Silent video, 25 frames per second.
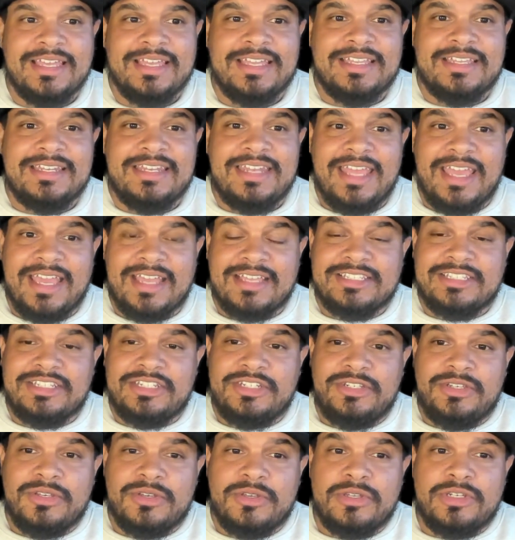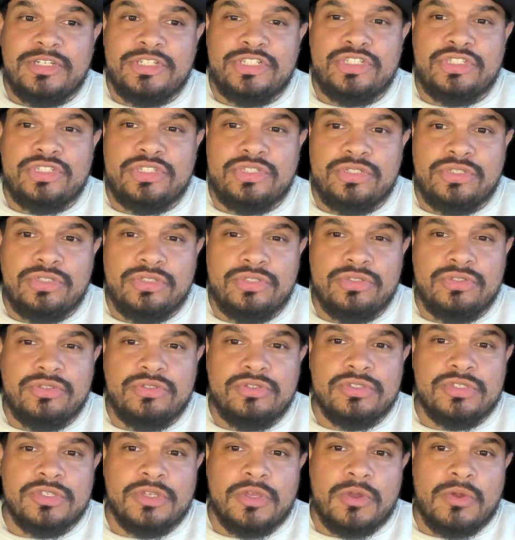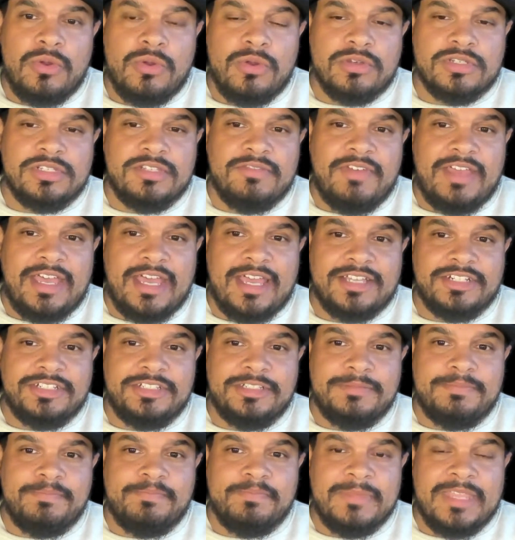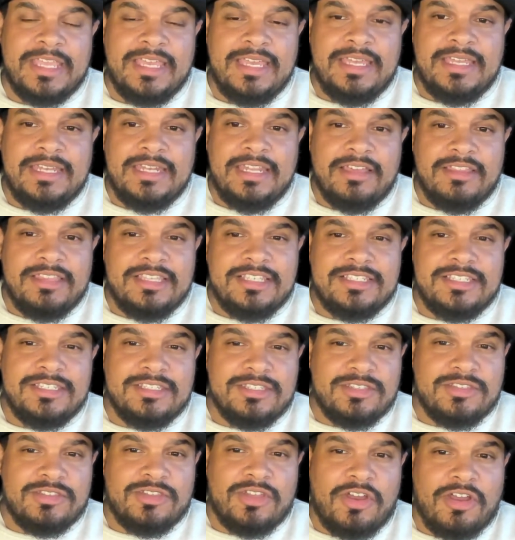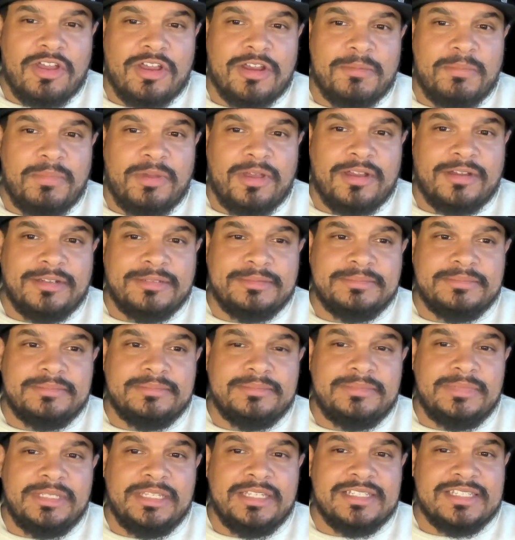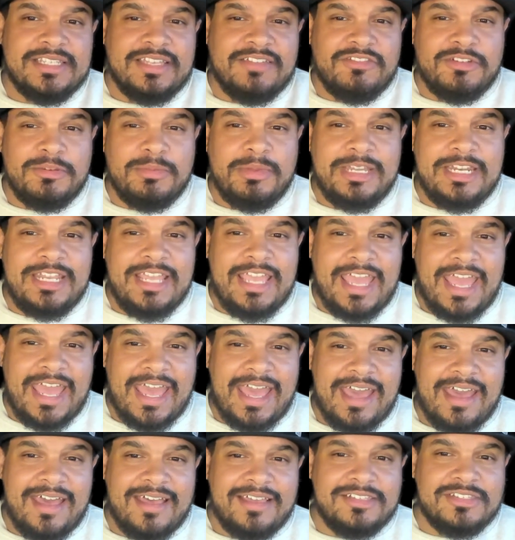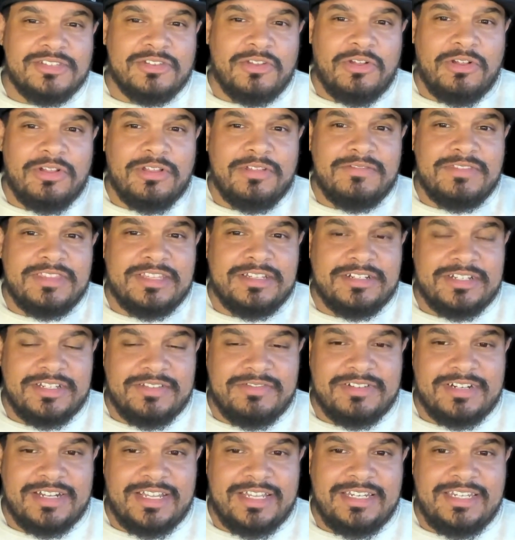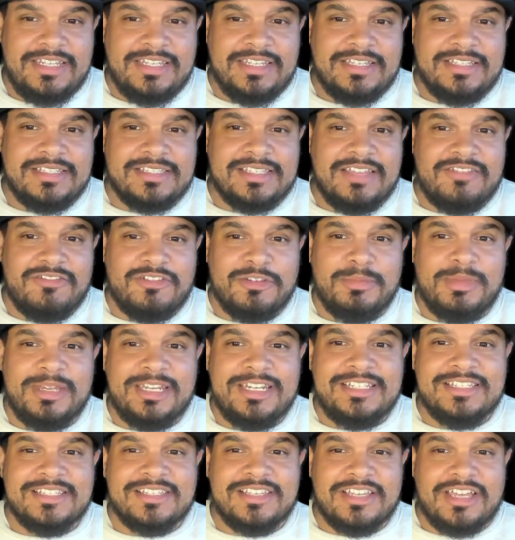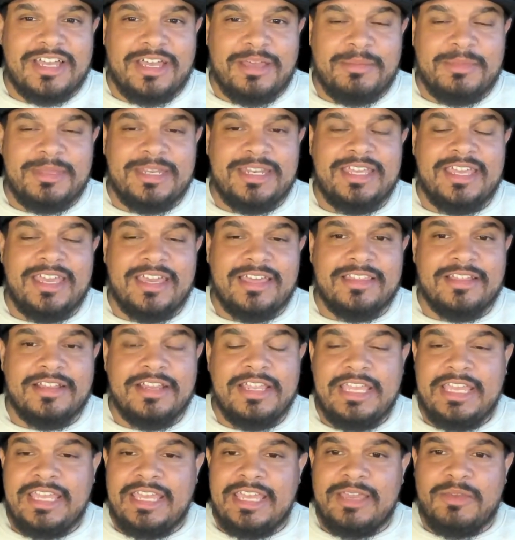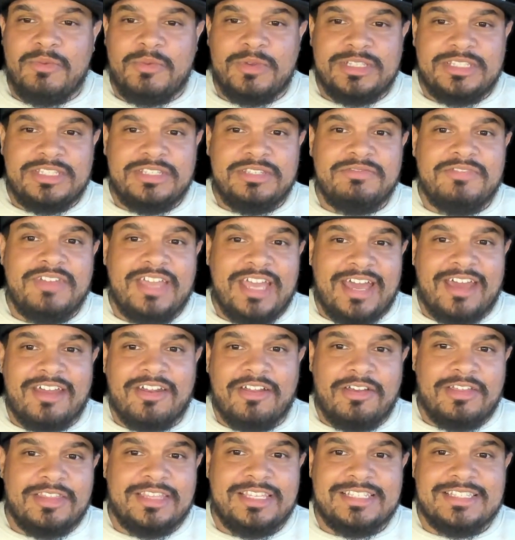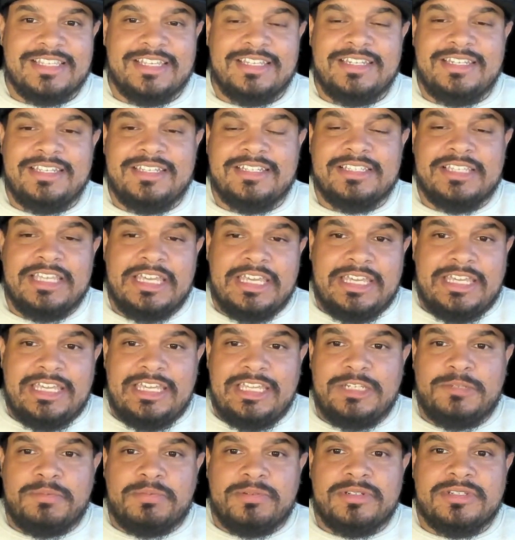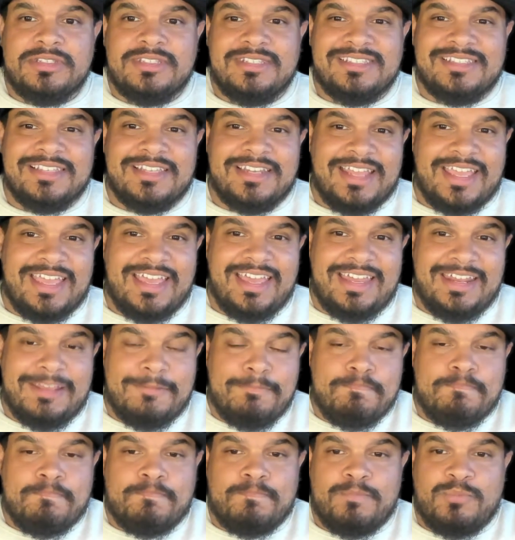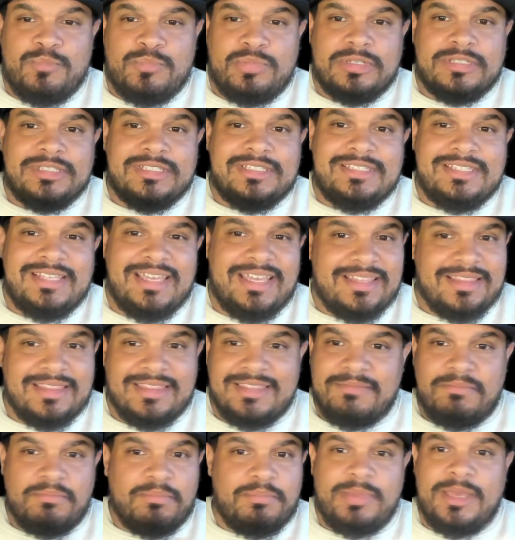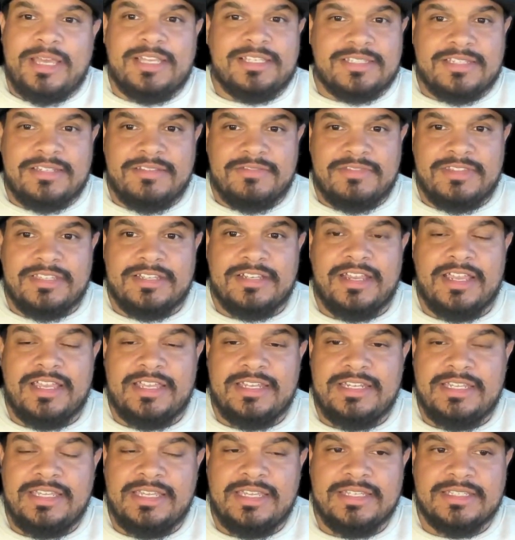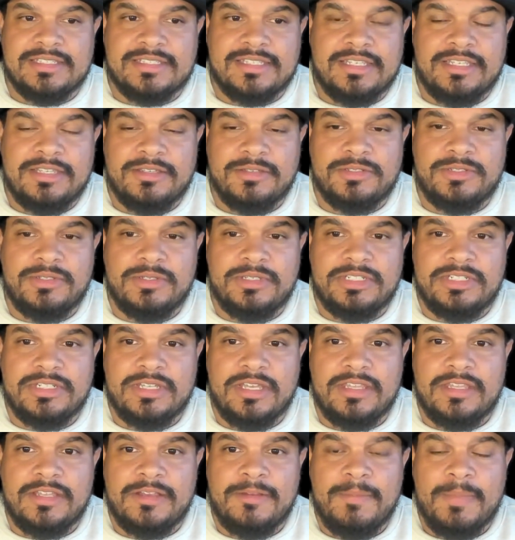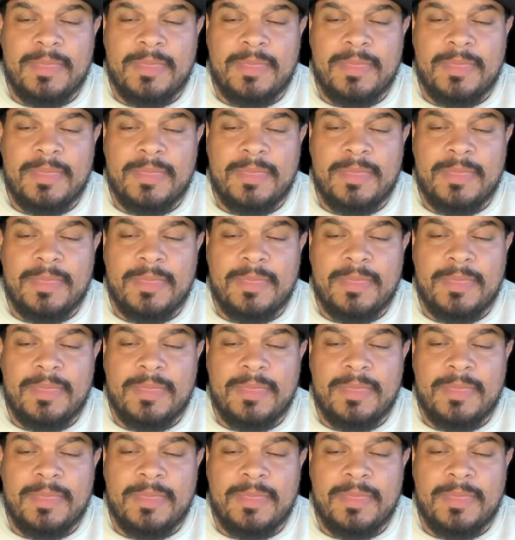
Next, you're going to choose a course of action. Now, this is the hard part because everybody has all of their different ideas. Everybody's coming together. And once you've got all these ideas, each person is going to kind of present the best of their ideas to each other.